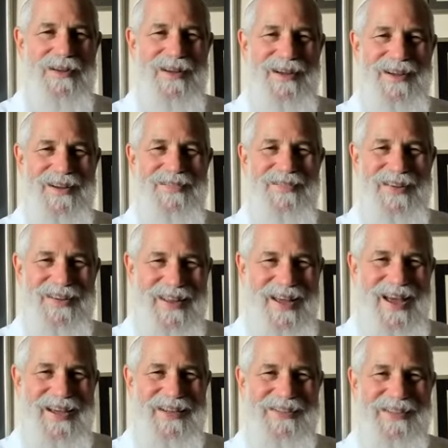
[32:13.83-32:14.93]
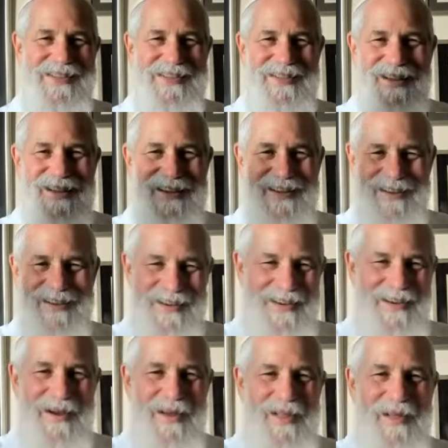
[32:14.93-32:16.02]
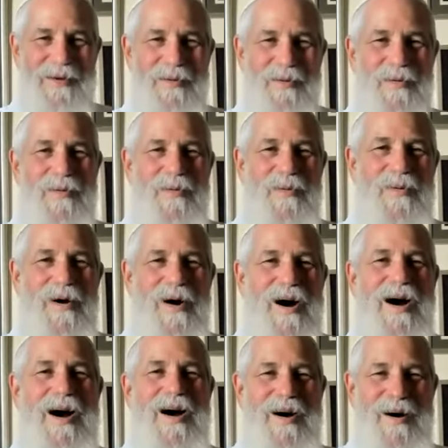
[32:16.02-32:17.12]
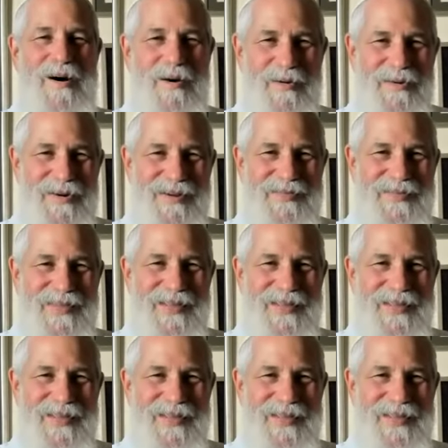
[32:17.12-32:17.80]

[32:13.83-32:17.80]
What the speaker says: of class is like, whoa.